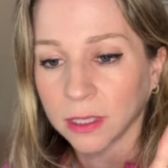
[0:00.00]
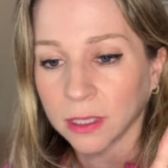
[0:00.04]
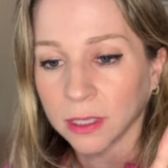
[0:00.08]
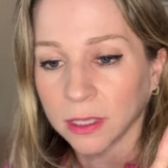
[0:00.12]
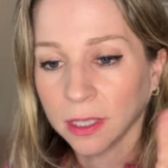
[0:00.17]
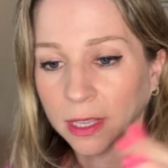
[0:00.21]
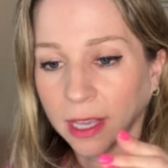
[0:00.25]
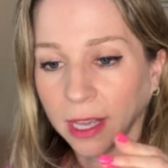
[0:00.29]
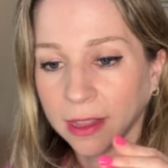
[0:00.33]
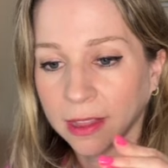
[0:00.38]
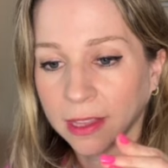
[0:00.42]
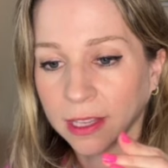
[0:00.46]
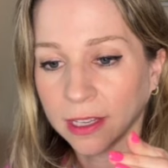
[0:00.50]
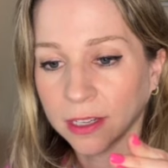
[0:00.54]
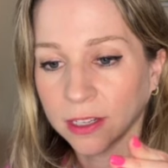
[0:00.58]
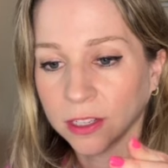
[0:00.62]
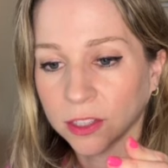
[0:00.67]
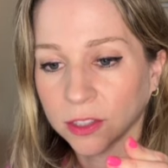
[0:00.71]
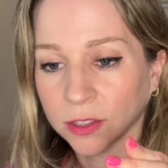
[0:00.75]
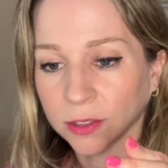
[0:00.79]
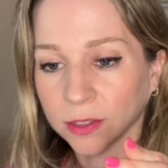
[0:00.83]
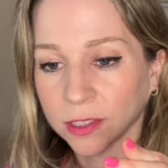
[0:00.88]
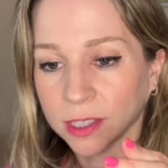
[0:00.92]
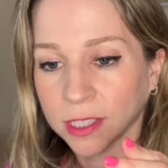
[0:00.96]
get the
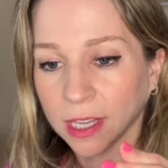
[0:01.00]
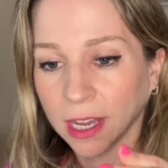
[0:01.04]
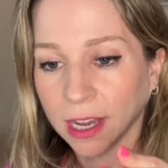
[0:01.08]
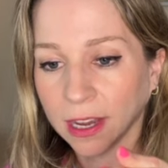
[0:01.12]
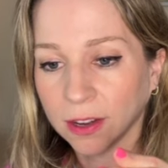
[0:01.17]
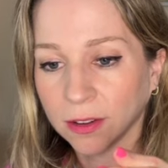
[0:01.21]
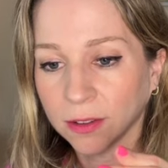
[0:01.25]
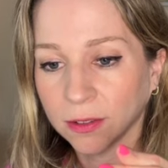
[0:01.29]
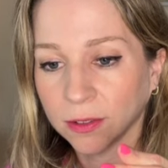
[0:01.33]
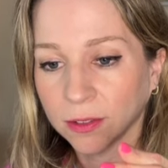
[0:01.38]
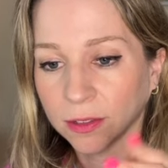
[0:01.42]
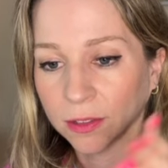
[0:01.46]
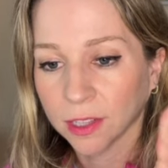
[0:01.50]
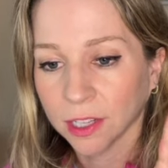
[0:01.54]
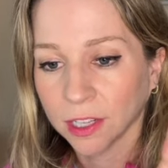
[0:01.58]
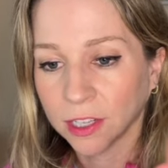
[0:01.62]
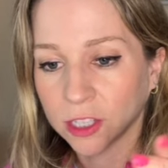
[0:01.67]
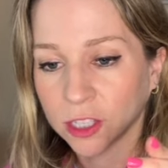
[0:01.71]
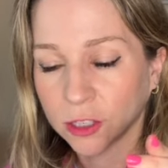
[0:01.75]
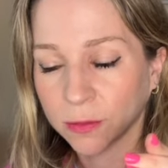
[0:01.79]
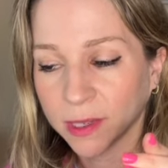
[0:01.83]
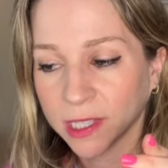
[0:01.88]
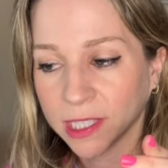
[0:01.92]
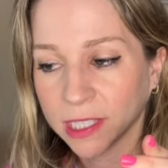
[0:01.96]
initial sound or the
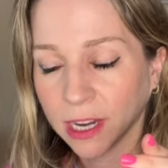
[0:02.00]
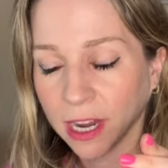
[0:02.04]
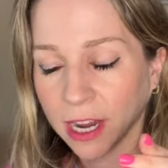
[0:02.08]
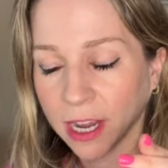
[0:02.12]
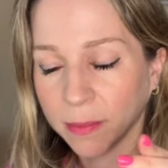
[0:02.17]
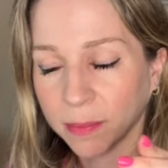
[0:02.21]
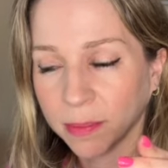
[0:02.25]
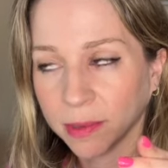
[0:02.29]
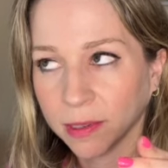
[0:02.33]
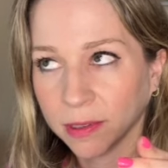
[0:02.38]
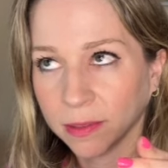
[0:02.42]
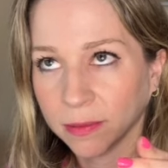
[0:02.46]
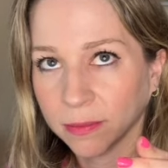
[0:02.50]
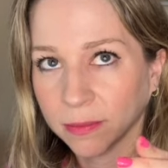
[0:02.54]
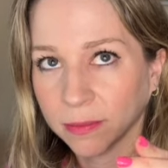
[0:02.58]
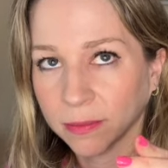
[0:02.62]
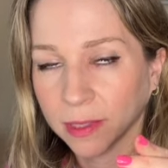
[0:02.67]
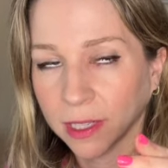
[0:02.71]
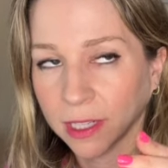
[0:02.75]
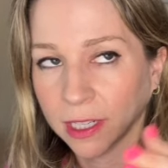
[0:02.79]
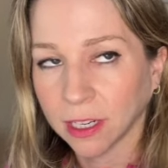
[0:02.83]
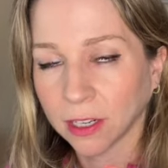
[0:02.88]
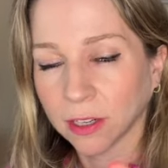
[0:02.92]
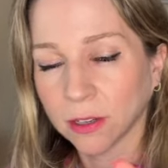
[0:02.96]
instrument type,
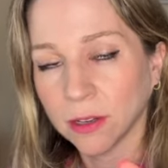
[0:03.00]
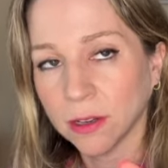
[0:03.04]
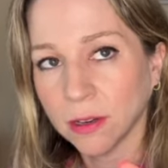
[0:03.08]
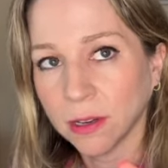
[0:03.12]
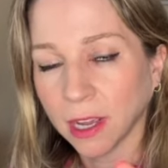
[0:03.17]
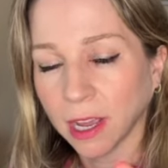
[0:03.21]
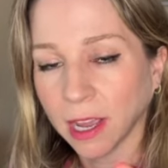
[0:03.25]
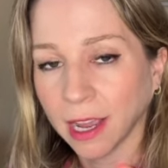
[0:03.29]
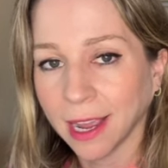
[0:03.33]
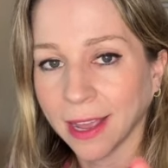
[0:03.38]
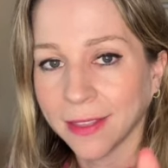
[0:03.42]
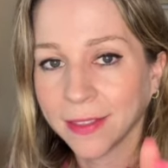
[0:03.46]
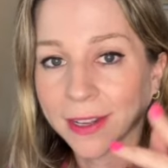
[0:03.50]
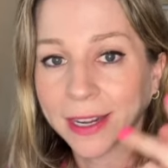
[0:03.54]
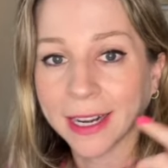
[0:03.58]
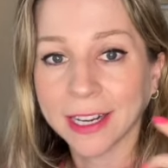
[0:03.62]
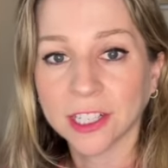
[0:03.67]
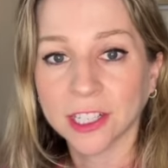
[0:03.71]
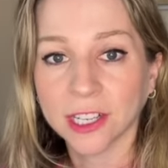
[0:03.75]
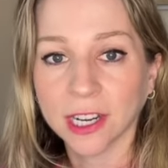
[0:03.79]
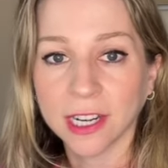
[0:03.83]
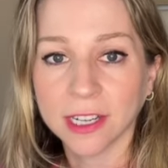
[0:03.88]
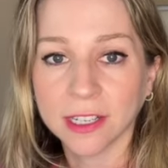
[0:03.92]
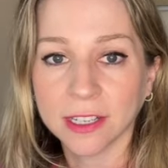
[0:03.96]
and I go, okay, and then I
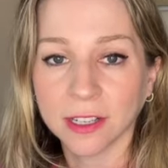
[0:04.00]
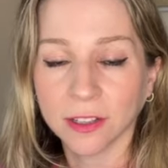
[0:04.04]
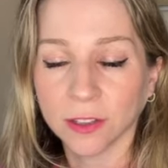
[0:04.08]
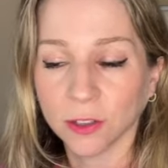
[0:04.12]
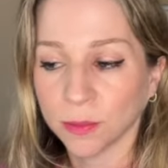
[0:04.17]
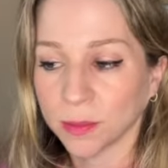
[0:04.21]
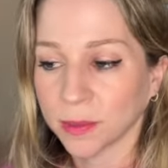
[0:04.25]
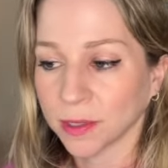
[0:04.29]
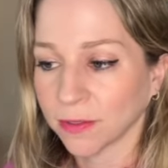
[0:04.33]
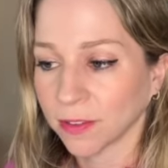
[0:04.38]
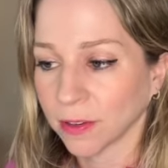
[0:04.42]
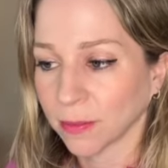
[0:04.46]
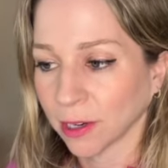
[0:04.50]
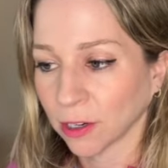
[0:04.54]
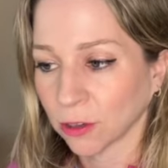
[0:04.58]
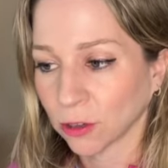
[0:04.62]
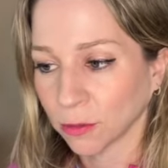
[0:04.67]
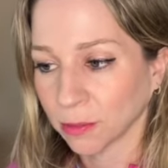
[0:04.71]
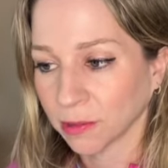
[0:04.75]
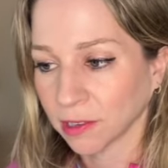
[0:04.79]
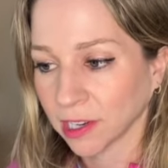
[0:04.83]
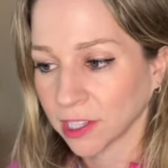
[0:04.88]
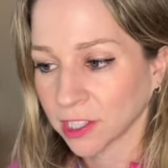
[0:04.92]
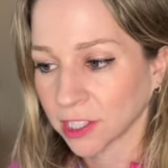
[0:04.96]
change the loop to fit my
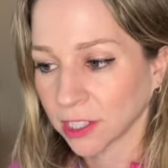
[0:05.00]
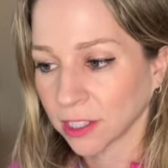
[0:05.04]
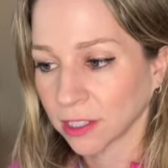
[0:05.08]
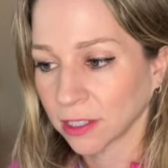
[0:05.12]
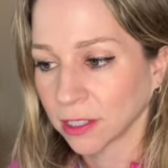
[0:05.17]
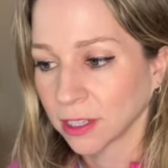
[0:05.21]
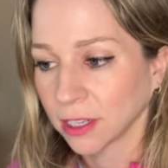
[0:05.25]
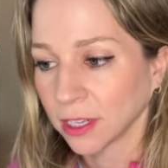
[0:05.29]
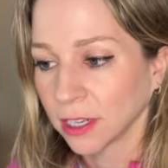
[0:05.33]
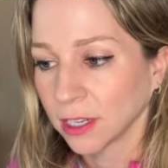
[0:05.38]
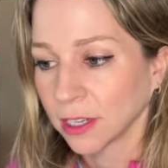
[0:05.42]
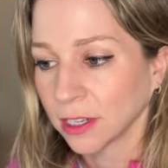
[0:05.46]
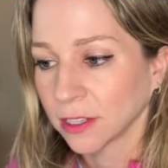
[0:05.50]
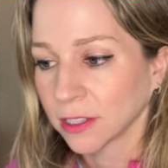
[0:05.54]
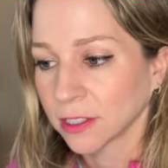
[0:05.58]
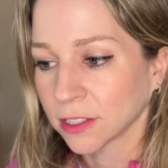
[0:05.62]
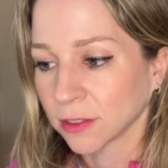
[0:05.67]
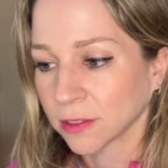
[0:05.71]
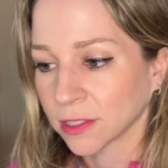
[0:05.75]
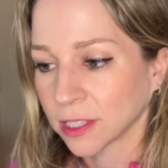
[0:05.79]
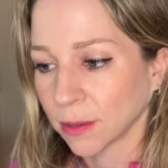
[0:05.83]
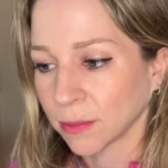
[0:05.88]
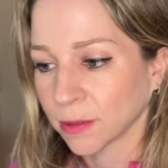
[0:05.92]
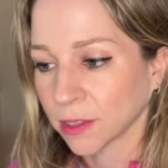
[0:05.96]
chord progression.
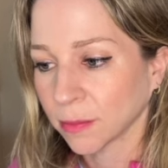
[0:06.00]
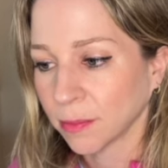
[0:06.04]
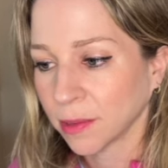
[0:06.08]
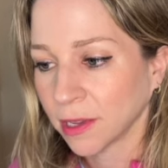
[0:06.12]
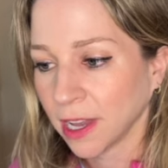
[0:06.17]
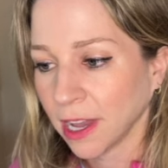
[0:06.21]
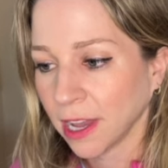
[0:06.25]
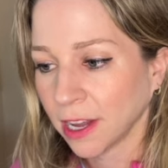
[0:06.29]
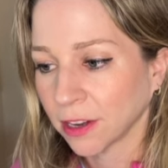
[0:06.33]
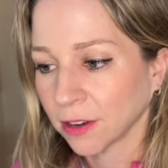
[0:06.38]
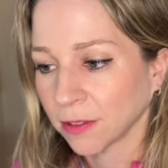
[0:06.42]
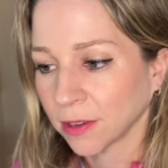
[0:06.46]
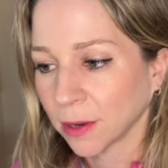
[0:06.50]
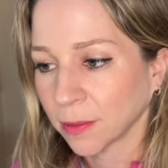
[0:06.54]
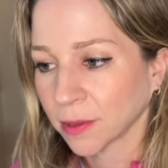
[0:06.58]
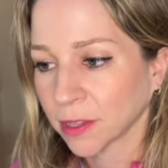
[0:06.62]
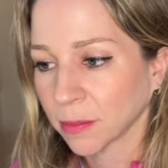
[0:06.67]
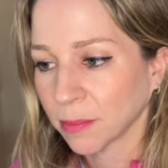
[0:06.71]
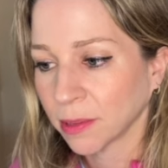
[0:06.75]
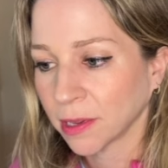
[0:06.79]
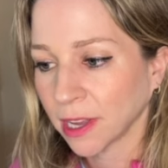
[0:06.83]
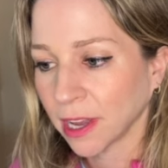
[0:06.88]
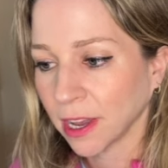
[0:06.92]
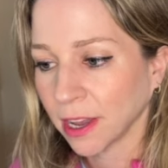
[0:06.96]
So same with the piano. Now with
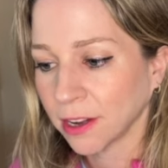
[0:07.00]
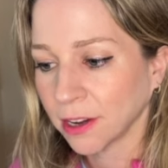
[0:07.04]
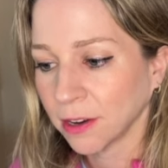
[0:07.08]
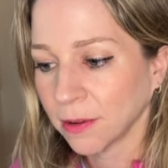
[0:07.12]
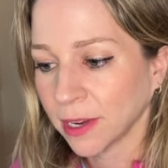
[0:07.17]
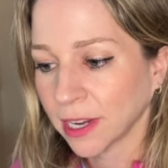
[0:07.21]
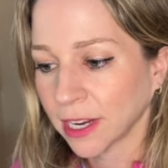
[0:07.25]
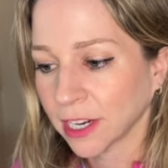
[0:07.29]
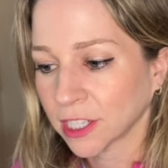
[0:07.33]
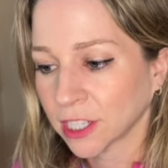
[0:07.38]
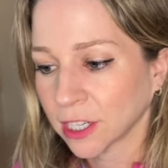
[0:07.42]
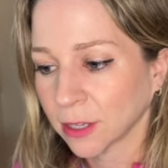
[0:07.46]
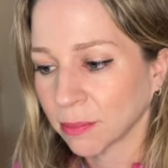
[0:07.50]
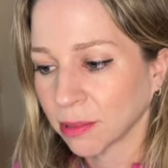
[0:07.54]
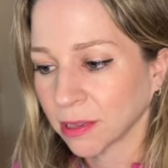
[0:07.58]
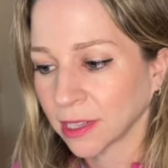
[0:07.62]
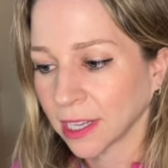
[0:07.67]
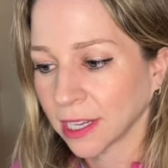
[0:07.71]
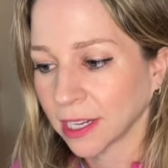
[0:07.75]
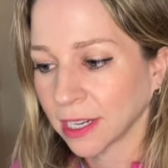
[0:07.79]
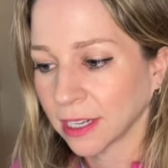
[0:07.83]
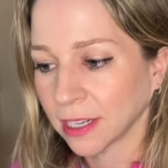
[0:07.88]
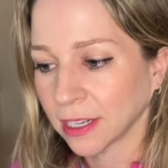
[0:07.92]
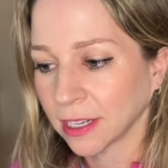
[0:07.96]
the piano, I actually
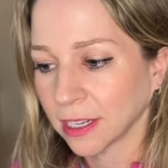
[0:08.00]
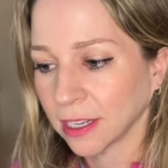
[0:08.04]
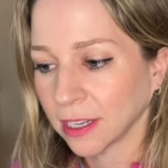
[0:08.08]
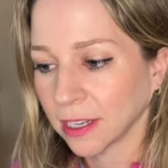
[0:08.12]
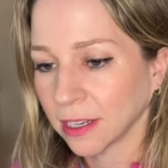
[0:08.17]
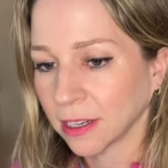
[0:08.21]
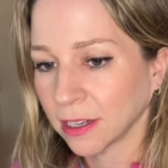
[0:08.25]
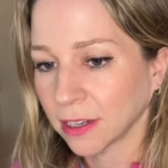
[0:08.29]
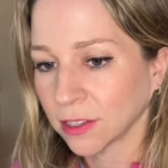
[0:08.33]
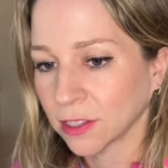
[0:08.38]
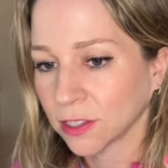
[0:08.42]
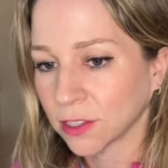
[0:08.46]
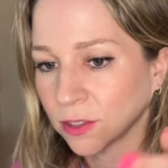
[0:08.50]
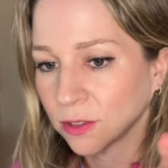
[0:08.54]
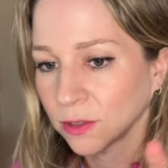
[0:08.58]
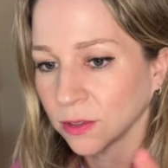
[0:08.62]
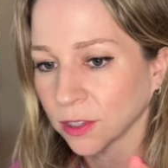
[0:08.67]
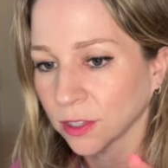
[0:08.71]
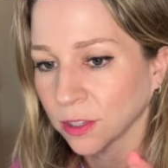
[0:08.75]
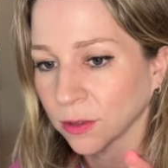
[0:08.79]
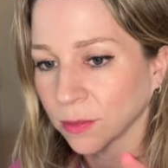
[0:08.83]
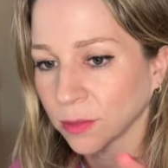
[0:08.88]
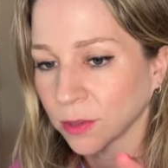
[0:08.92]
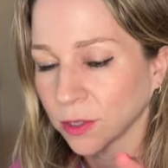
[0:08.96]
played it into
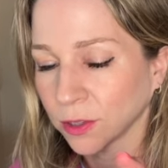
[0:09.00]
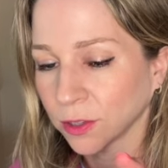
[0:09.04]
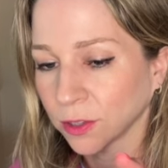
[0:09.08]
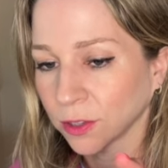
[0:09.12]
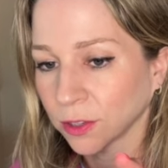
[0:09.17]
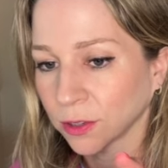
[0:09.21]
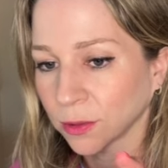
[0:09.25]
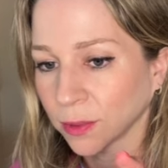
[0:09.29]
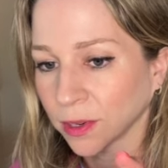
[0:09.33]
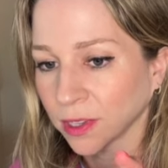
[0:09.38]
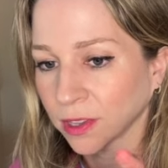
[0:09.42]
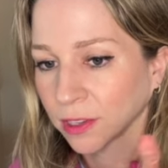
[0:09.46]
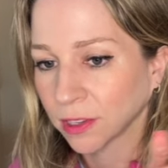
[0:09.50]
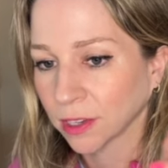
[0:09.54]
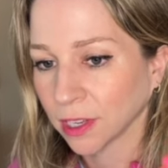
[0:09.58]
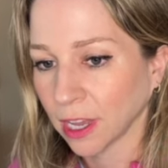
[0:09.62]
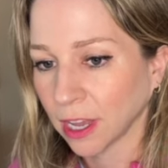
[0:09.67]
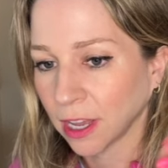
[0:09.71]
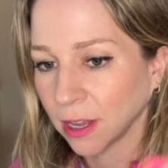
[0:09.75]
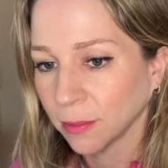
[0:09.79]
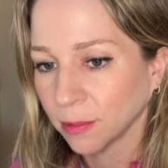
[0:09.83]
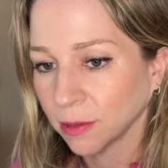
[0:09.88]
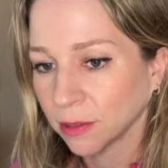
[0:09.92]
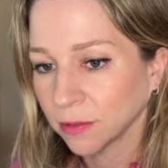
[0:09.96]
the computer with a
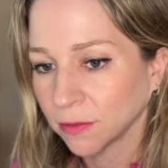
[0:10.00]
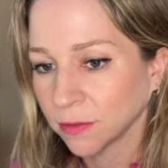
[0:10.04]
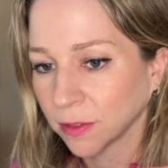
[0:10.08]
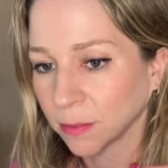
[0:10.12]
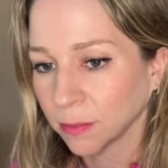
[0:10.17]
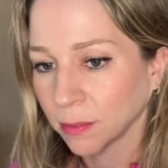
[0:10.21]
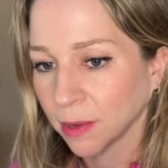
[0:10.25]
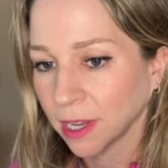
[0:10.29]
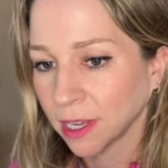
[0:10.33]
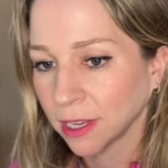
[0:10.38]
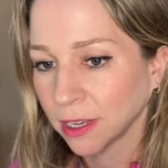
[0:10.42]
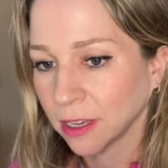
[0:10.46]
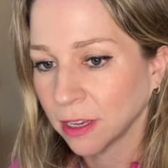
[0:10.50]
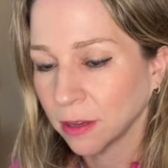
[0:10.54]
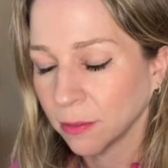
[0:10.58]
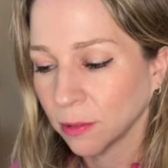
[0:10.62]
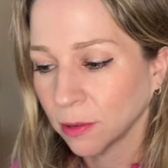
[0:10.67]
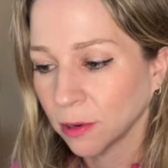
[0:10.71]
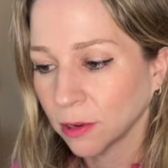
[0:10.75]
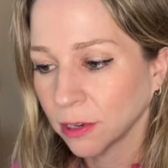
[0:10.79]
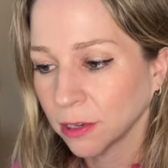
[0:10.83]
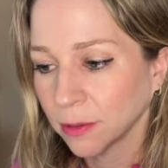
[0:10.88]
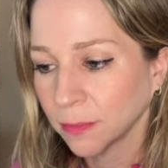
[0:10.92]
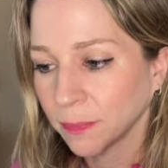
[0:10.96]
cable from my
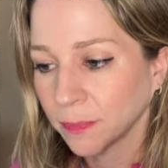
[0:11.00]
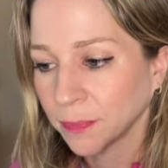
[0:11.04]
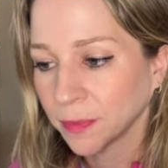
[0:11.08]
keyboard.